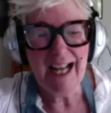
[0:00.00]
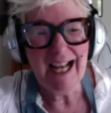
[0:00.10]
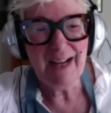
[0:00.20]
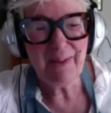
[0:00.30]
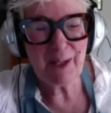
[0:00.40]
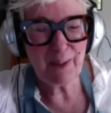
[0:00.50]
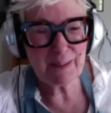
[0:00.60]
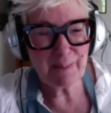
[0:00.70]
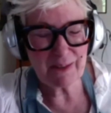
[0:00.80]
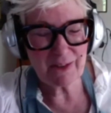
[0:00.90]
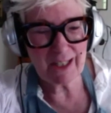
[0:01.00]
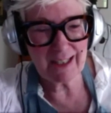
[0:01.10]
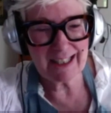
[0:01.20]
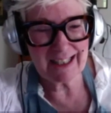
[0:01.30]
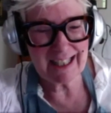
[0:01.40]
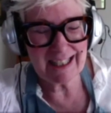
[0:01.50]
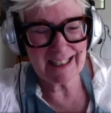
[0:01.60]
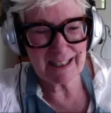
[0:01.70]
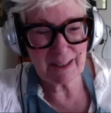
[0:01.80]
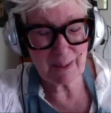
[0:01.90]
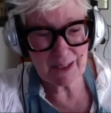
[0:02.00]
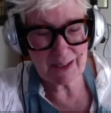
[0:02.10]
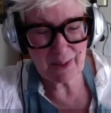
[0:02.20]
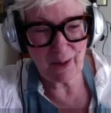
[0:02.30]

when I was much younger and I was quite